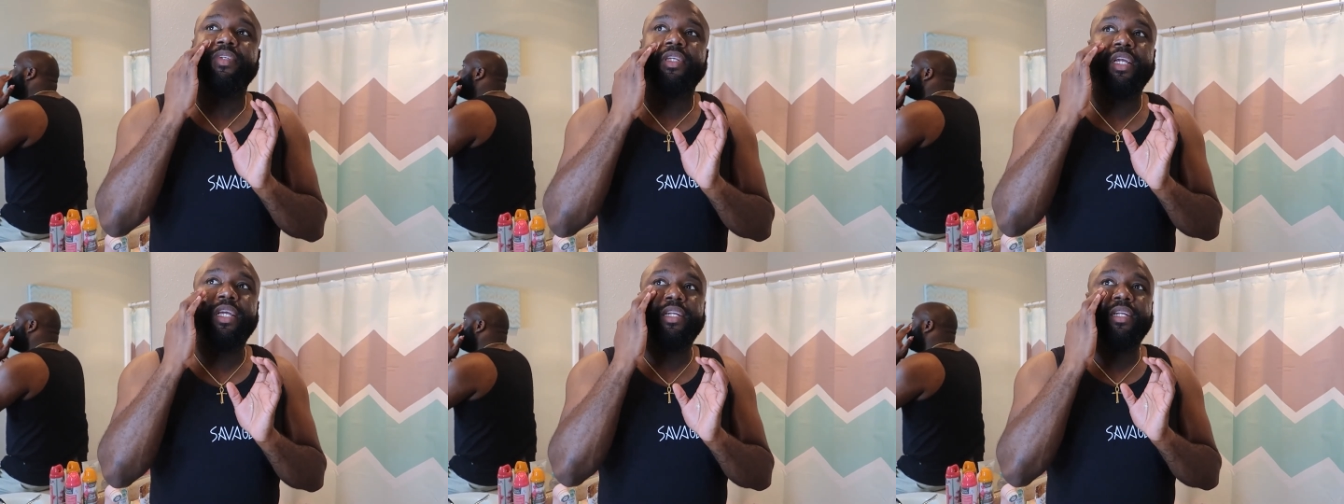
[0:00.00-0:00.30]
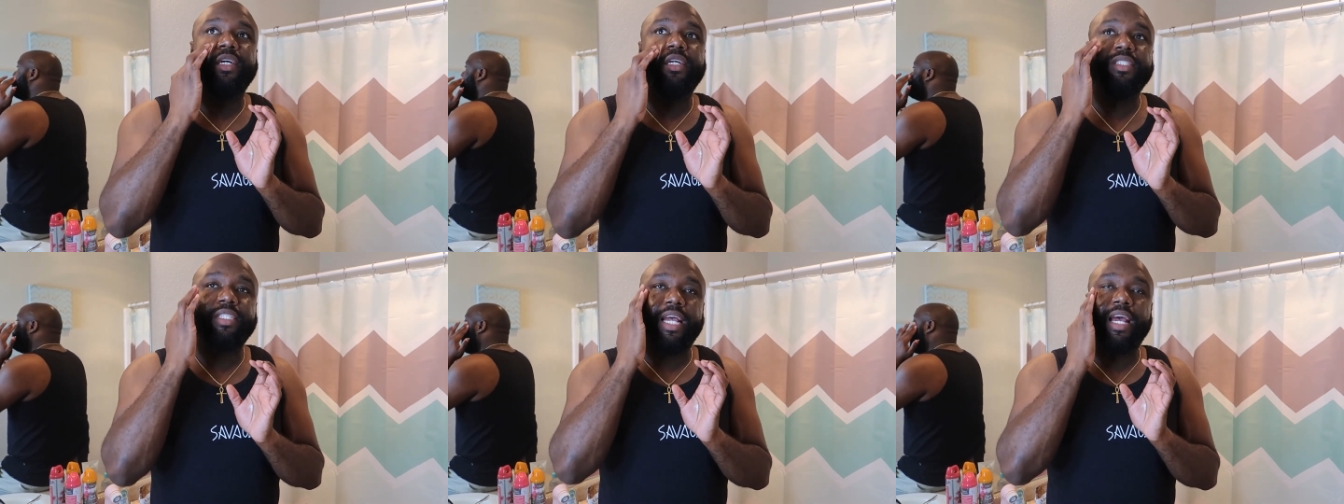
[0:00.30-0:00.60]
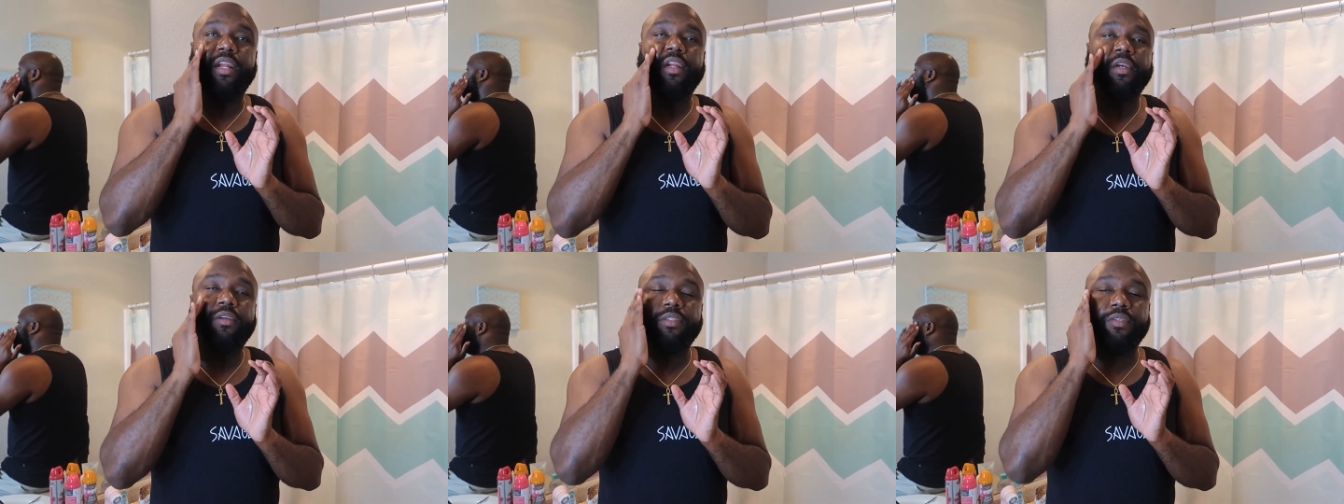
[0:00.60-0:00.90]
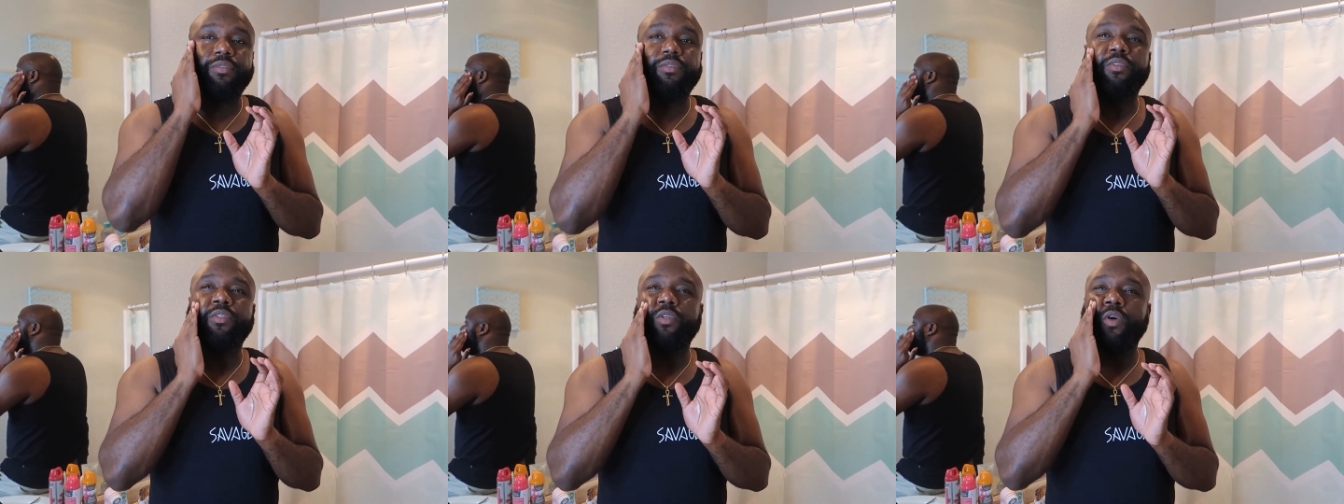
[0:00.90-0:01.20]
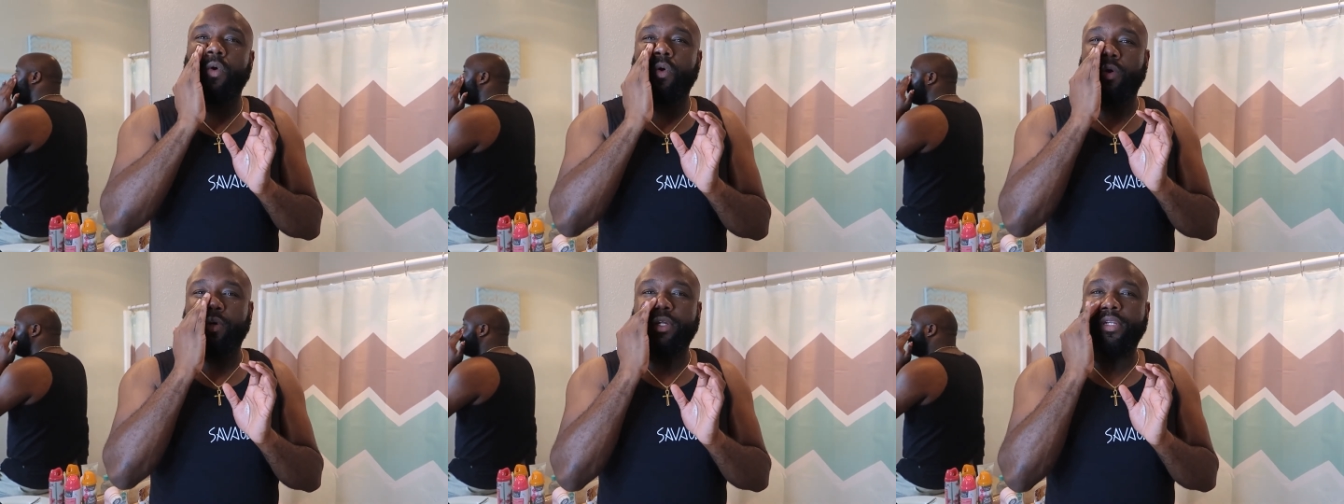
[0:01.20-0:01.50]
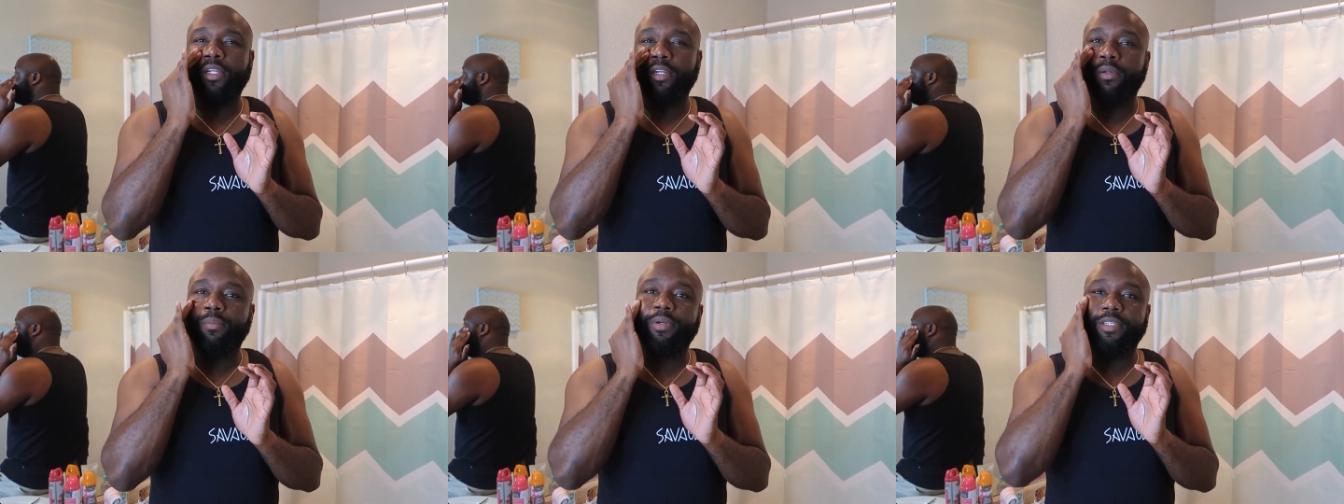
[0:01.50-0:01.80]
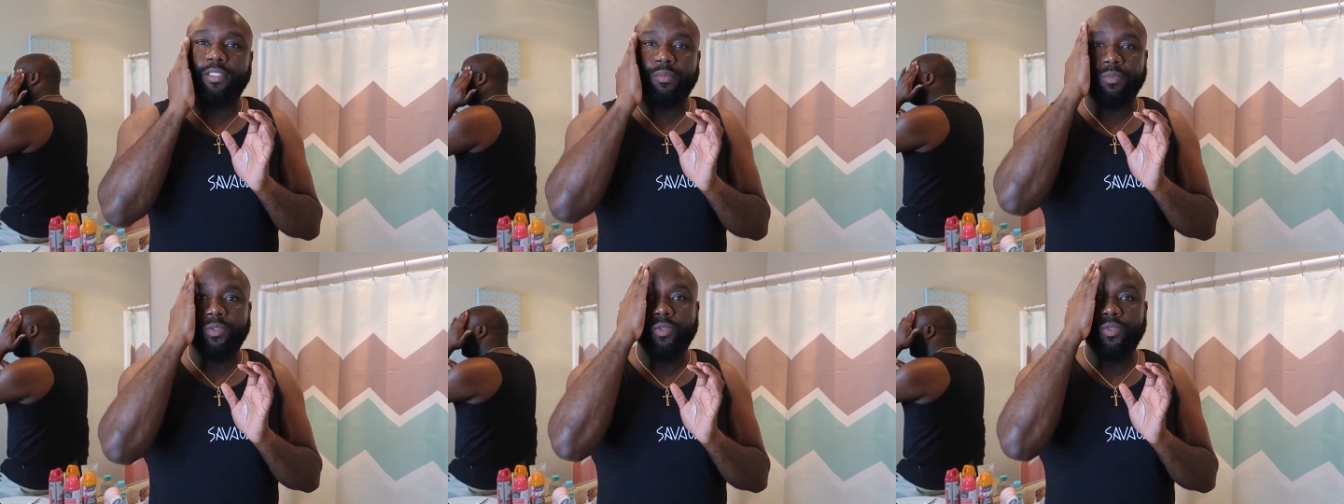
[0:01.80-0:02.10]
it does kind of go on a little
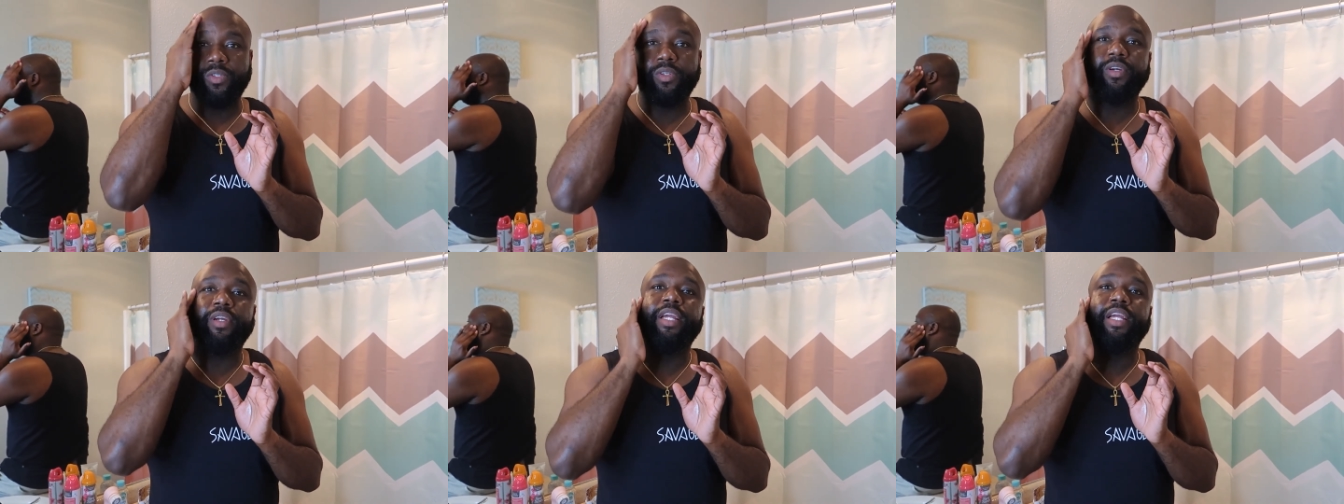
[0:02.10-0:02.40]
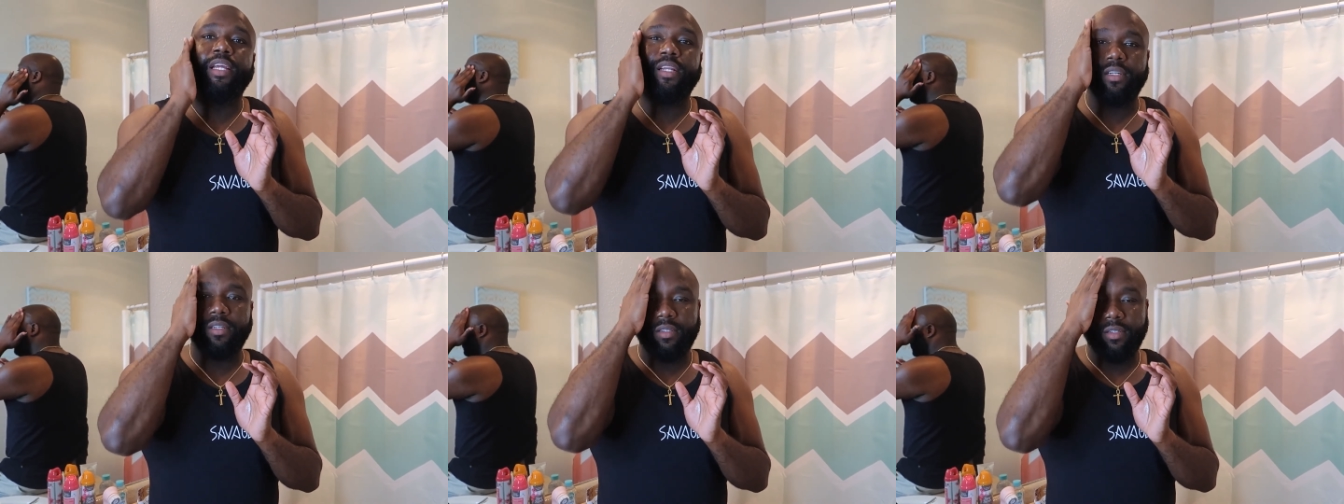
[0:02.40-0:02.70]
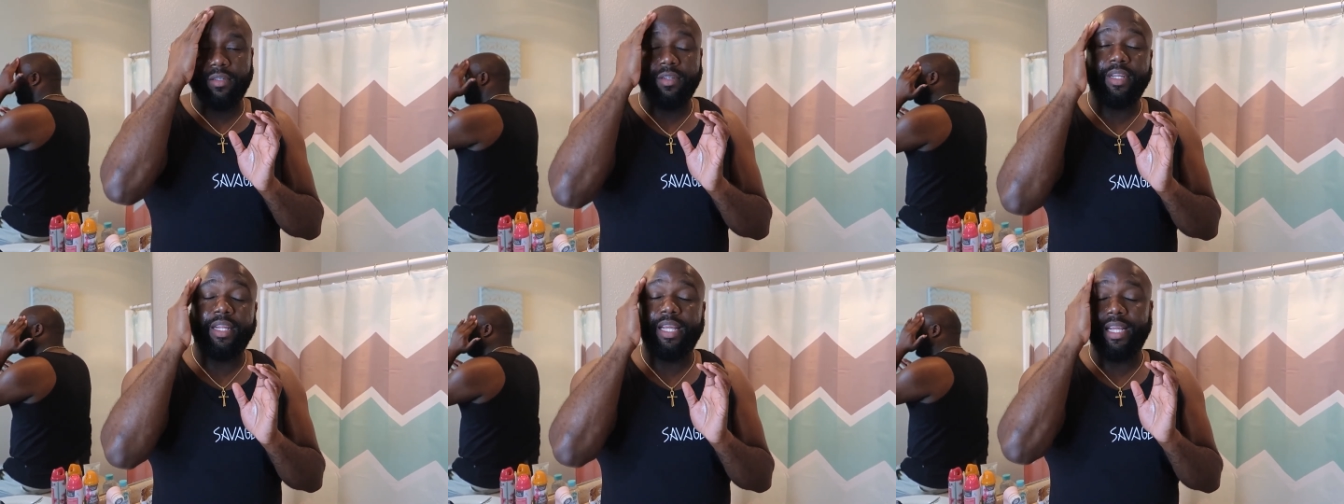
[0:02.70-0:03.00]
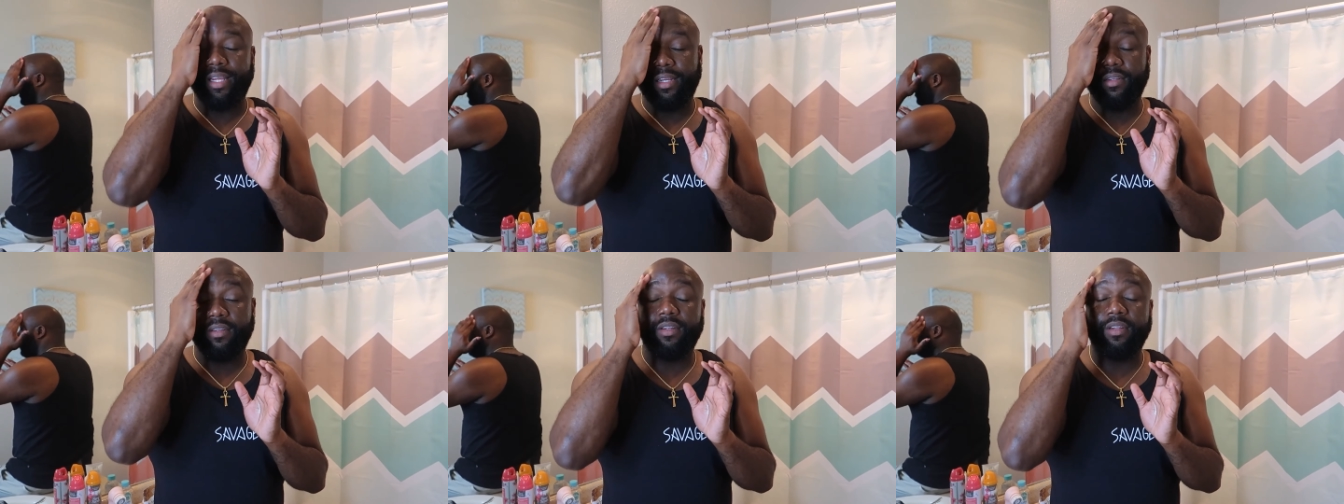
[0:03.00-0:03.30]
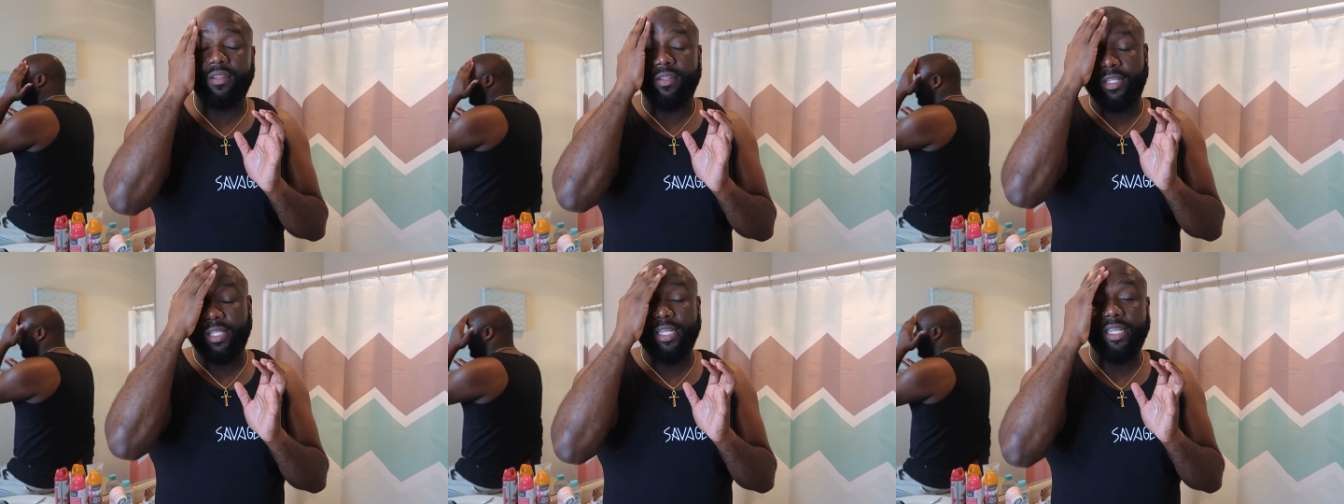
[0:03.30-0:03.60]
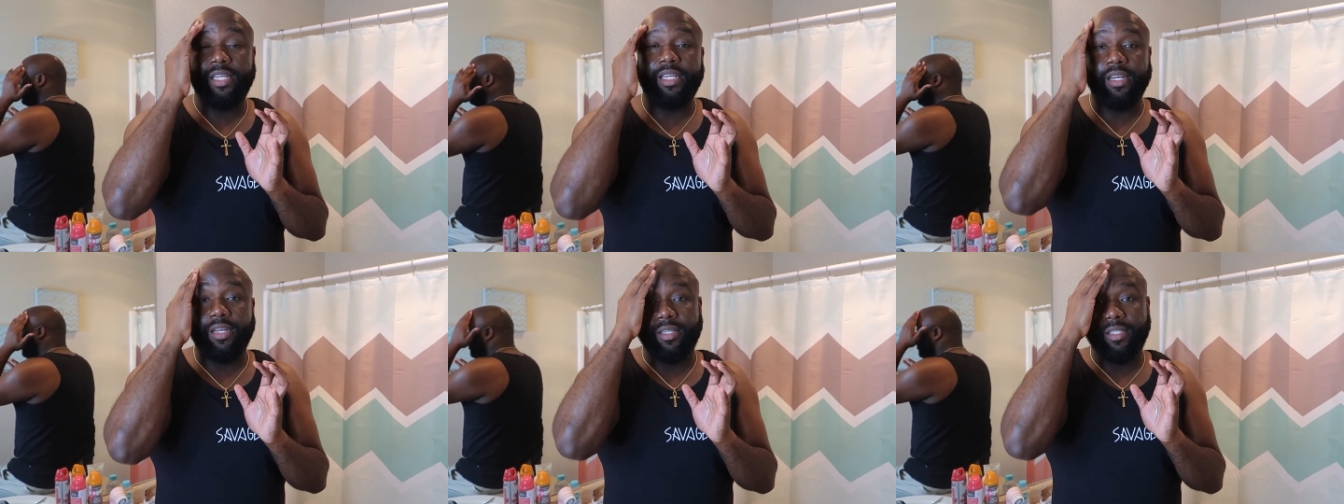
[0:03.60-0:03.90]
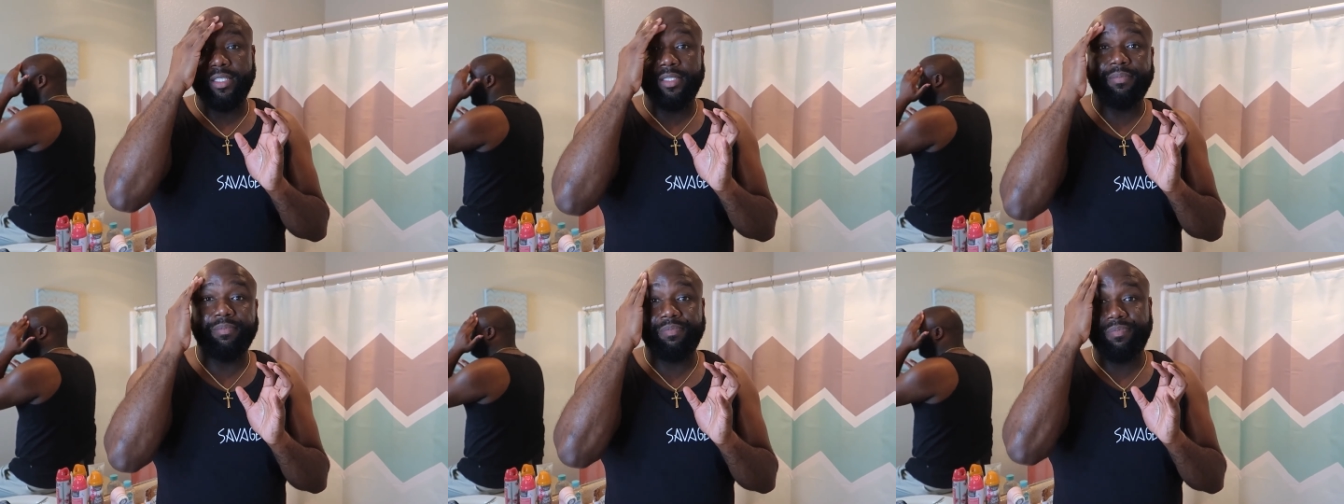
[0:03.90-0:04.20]
bit smoother and the
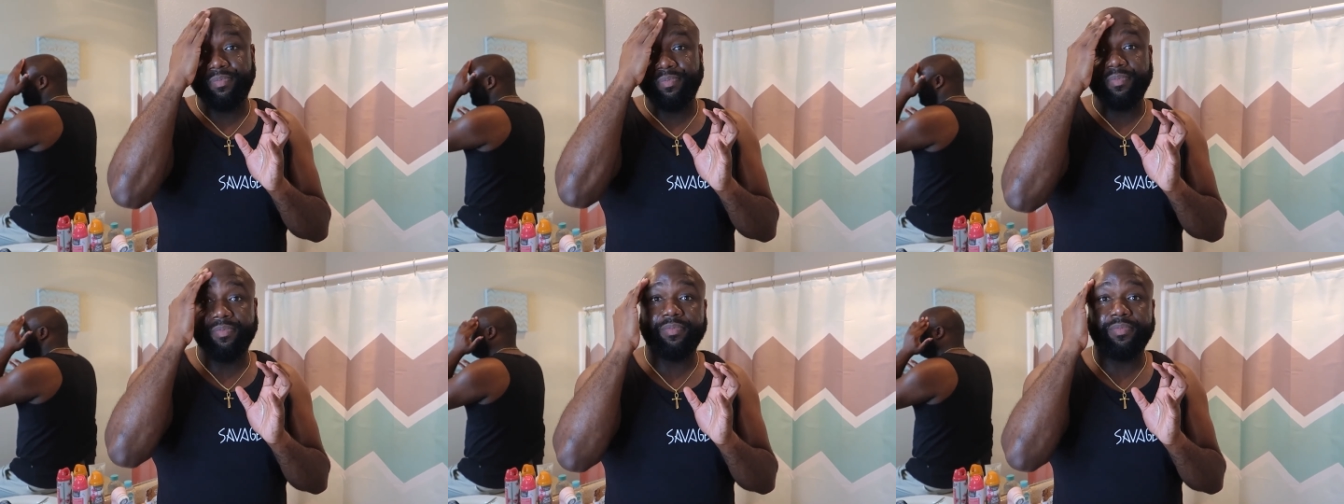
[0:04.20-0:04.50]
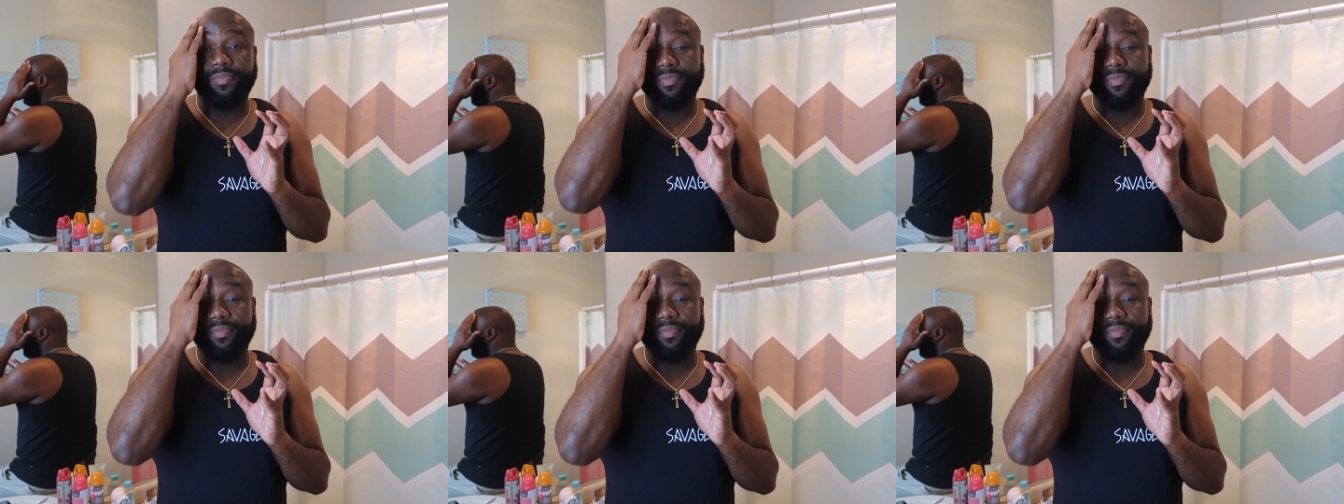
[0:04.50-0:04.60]
um,